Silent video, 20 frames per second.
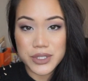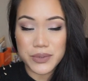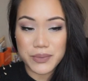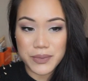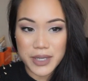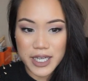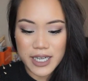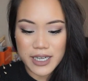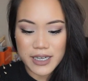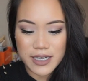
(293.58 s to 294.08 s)
to
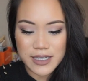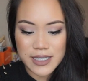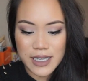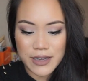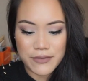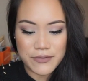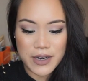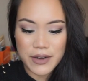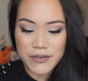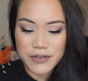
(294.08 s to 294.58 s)
me because
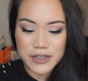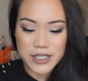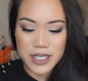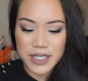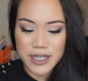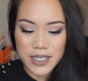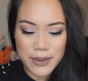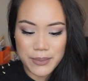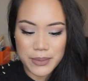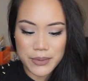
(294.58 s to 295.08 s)
I've never
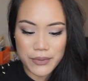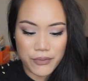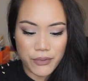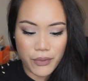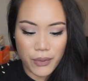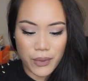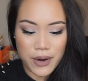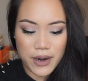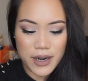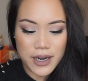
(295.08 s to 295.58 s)
done that
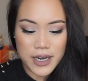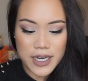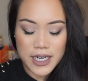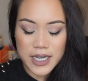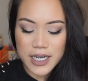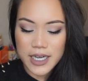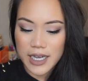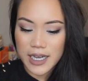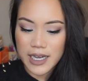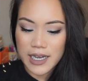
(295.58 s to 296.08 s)
before,
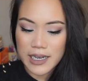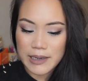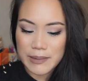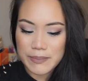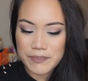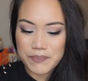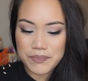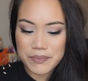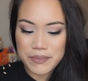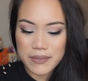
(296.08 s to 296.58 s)

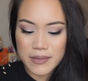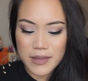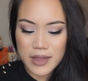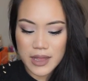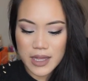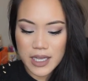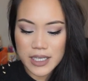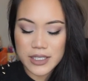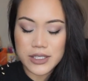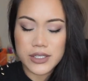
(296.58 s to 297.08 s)

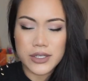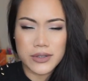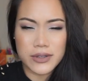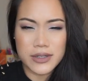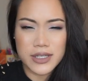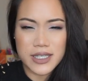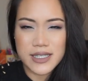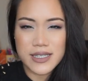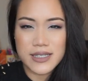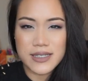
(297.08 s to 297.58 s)
and so
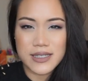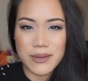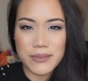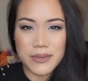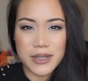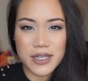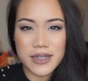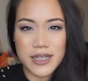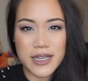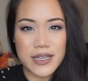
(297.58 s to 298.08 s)
this is
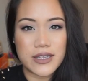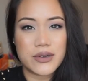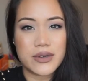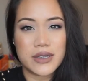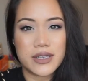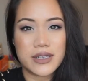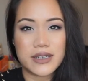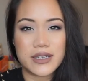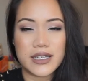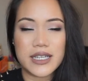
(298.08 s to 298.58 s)
something that you
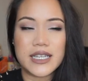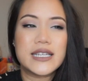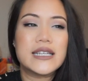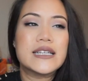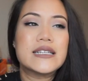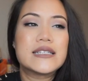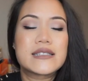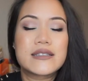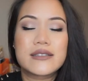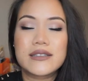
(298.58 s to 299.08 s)
can
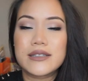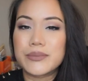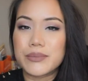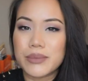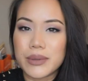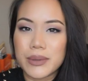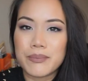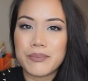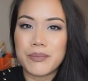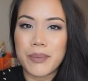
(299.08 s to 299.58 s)
easily
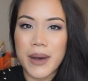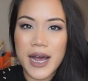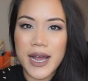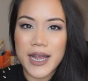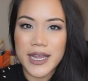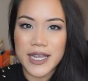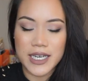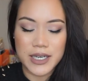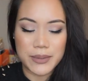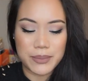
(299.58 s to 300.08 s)

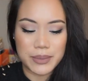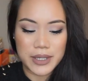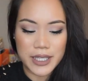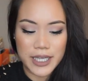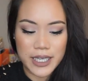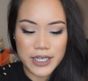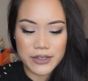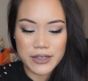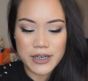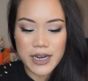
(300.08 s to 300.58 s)
buy in a
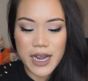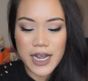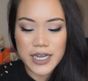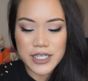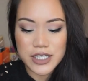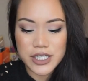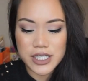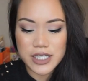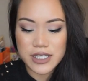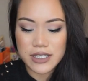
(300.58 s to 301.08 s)
planner. I
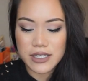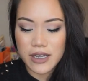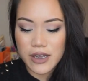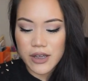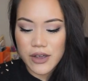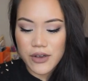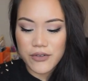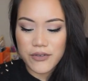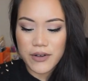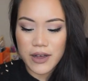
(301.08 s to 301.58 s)
just
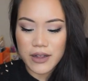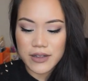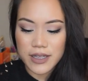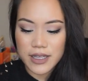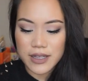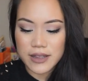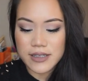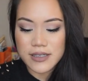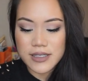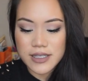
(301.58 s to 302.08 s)
felt
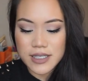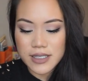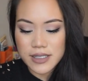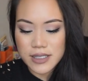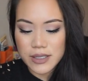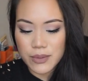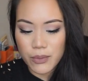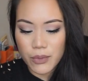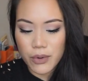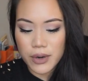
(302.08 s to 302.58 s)
like this
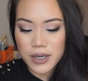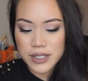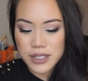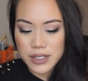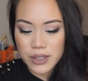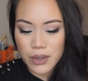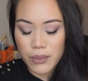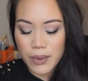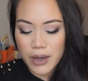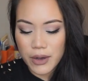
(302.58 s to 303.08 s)
system worked
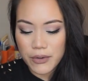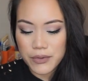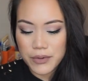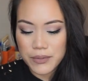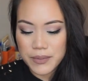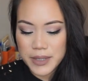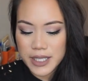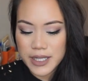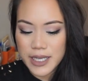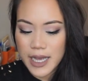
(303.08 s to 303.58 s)
so well for
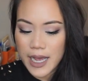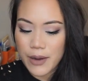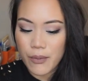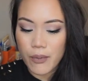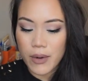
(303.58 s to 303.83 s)
me that I